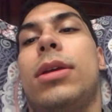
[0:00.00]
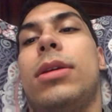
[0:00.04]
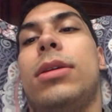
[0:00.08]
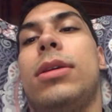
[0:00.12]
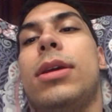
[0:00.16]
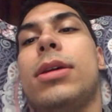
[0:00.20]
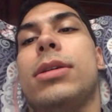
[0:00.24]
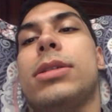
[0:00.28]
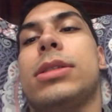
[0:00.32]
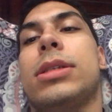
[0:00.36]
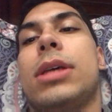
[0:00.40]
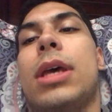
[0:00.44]

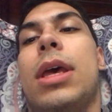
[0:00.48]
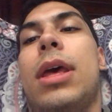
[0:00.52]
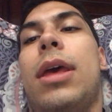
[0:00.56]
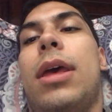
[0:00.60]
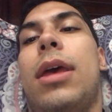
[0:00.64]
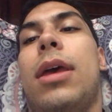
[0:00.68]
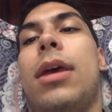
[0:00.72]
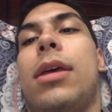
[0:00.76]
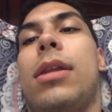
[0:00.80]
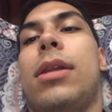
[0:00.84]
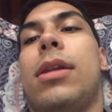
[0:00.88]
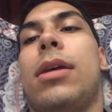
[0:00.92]
Yes,
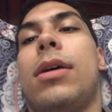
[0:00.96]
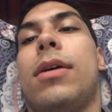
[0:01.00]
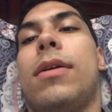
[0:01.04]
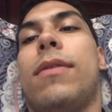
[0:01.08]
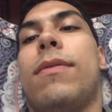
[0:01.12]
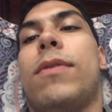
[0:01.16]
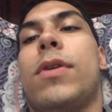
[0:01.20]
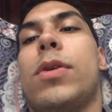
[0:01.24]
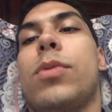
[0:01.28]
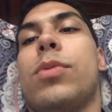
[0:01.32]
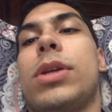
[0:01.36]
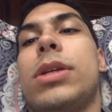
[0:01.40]
and
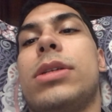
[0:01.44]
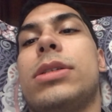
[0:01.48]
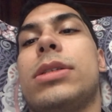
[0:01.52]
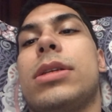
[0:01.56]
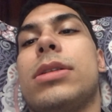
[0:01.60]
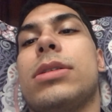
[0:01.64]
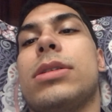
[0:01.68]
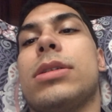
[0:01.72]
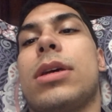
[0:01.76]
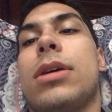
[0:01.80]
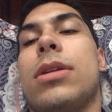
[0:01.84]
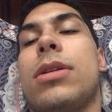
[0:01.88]
for
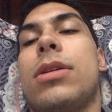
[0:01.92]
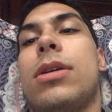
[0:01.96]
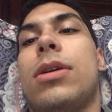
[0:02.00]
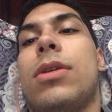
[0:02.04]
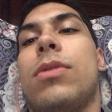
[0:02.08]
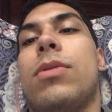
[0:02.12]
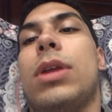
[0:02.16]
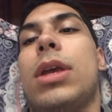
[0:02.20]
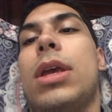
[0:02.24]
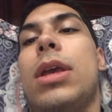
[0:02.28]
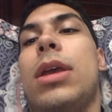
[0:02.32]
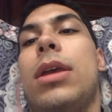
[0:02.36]
reasons
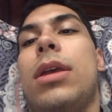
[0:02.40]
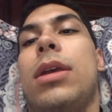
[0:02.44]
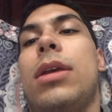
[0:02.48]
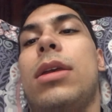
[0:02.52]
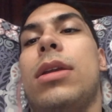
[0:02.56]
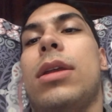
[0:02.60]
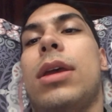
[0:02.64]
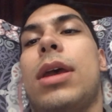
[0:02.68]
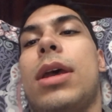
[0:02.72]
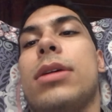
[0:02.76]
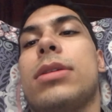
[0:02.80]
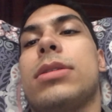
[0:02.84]
unknown,
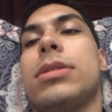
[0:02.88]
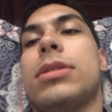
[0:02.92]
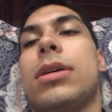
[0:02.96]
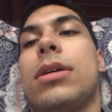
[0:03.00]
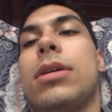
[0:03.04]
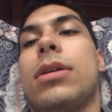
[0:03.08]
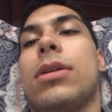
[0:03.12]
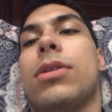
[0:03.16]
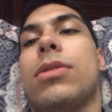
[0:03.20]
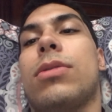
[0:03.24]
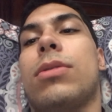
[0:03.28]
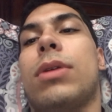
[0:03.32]
it has
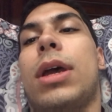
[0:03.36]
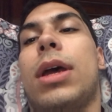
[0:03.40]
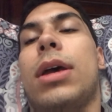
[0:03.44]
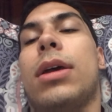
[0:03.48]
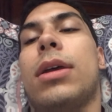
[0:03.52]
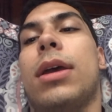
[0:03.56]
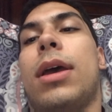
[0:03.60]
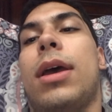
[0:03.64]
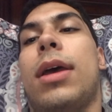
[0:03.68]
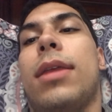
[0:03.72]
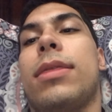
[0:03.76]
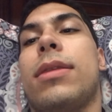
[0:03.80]
a
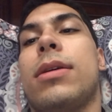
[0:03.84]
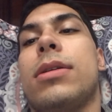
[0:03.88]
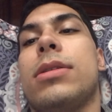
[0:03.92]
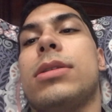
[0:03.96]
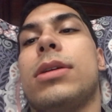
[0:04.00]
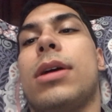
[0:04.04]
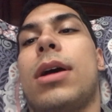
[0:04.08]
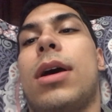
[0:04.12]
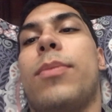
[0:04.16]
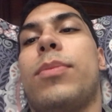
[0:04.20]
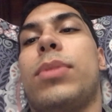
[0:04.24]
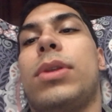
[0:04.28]
crack at the
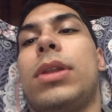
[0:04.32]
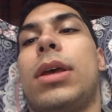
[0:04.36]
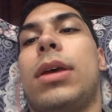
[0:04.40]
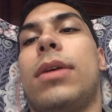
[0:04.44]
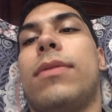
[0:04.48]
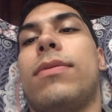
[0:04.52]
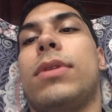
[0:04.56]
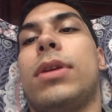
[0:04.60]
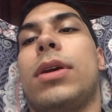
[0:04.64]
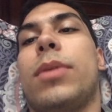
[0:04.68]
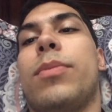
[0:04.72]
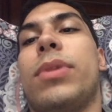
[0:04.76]
top
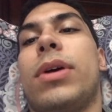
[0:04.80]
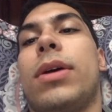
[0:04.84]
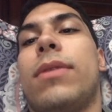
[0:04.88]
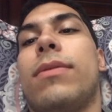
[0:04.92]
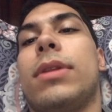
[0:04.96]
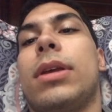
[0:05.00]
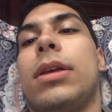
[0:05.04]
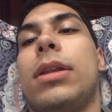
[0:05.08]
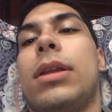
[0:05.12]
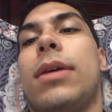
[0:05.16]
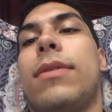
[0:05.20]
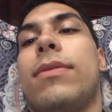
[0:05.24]
left
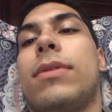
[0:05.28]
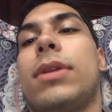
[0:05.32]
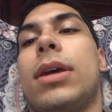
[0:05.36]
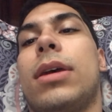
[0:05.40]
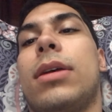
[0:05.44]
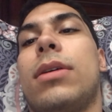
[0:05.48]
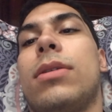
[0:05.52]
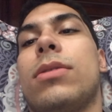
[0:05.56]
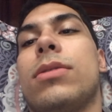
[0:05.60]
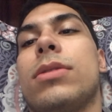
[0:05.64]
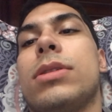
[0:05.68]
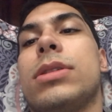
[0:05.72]
above the left
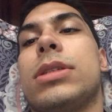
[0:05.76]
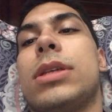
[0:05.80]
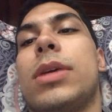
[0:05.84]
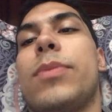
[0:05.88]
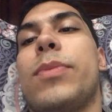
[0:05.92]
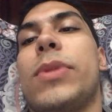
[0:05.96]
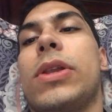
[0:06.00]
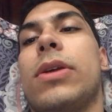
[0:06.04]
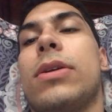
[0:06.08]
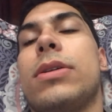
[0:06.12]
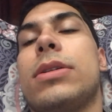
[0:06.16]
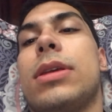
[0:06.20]
eye hole,
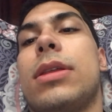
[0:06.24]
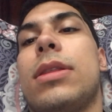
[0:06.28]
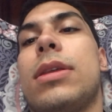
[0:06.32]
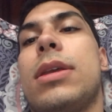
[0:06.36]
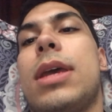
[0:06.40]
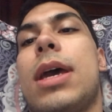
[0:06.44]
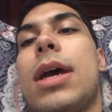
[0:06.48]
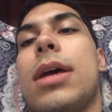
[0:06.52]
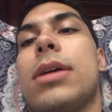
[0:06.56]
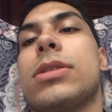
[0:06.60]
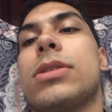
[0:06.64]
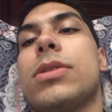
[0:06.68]
similar to
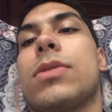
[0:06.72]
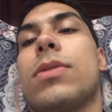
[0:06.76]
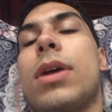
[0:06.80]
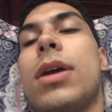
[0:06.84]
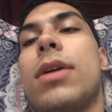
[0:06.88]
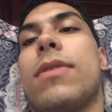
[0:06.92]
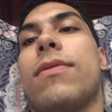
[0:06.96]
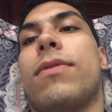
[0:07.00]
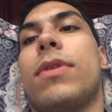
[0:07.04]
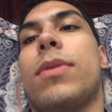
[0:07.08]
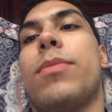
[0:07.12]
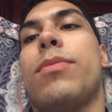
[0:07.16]
the axe
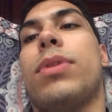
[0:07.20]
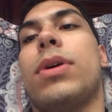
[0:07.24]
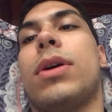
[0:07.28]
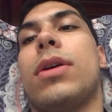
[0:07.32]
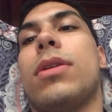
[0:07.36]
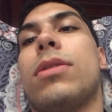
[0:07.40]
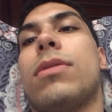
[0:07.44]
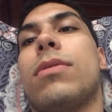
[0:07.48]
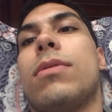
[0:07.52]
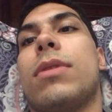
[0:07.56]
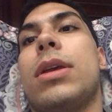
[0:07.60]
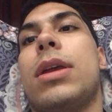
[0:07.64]
crack from
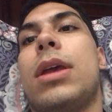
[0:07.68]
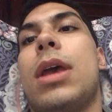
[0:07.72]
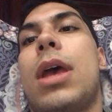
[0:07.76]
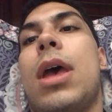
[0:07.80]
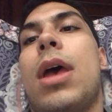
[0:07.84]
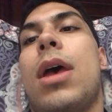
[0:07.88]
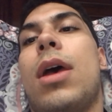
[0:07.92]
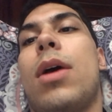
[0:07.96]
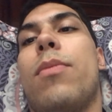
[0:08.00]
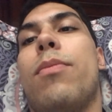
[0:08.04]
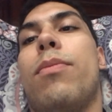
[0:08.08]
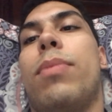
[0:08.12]
part 3,
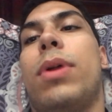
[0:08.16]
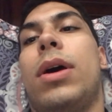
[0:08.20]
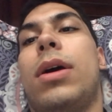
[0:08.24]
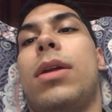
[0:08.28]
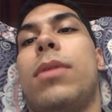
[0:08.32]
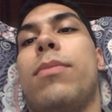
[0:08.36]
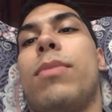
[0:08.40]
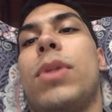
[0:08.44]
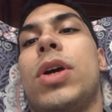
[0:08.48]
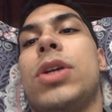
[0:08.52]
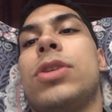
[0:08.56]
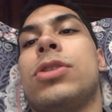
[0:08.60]

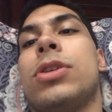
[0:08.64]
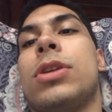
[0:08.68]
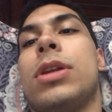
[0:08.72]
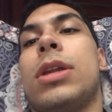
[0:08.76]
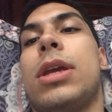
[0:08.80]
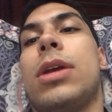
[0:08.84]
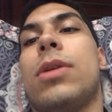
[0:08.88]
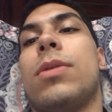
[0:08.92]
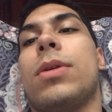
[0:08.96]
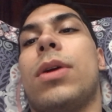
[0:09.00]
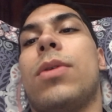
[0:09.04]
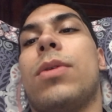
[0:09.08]
but much
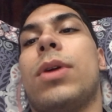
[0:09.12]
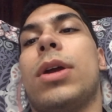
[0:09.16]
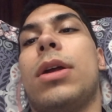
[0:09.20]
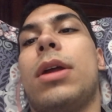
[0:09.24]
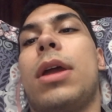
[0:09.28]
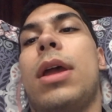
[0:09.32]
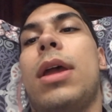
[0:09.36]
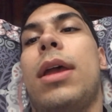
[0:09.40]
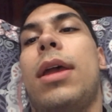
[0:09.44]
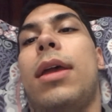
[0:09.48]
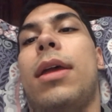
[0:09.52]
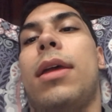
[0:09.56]

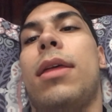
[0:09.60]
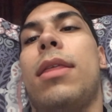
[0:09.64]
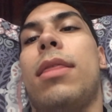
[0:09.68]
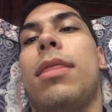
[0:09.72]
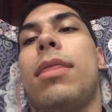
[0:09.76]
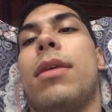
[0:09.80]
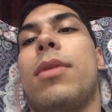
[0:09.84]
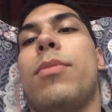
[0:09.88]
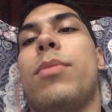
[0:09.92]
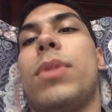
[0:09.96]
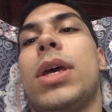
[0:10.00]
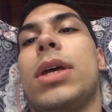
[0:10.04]
narrower.
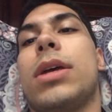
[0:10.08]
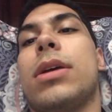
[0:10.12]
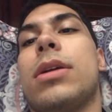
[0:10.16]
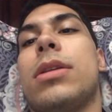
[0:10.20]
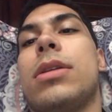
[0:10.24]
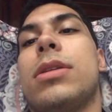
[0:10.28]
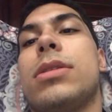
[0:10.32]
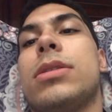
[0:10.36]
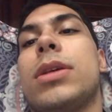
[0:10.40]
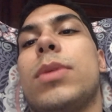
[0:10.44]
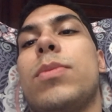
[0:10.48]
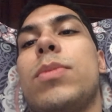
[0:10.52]
And the
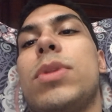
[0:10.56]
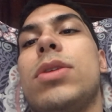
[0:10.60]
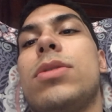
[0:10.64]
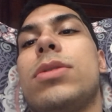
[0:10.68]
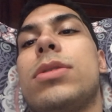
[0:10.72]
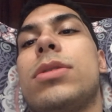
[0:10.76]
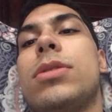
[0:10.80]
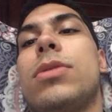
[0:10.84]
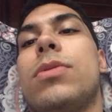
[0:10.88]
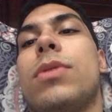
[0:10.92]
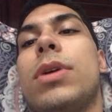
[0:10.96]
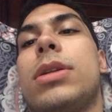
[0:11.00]
mechanism
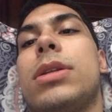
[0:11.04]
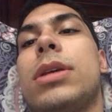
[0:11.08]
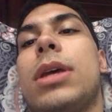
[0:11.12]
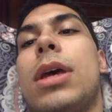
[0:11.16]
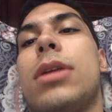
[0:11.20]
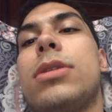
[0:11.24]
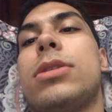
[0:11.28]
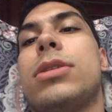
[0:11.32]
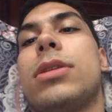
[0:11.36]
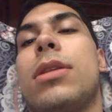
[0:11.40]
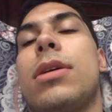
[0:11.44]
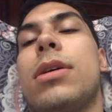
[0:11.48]
used to
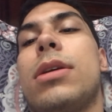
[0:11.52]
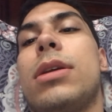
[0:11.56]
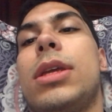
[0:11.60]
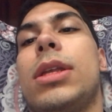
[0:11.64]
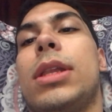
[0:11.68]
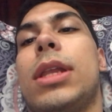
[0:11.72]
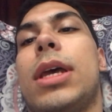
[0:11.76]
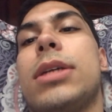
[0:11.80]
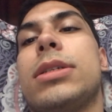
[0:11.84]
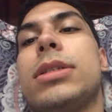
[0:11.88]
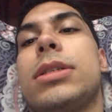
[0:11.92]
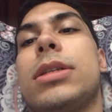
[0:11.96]
attach the
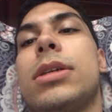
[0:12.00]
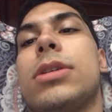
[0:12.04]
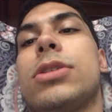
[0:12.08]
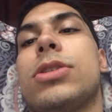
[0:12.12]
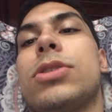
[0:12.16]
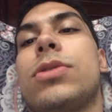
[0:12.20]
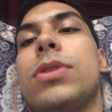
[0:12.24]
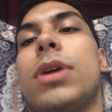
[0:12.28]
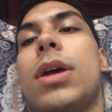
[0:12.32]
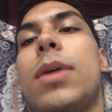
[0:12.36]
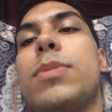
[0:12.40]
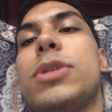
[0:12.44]
elastic
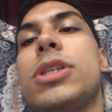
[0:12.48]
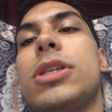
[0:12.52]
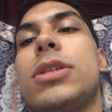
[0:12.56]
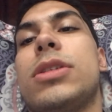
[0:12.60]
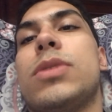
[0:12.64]
straps is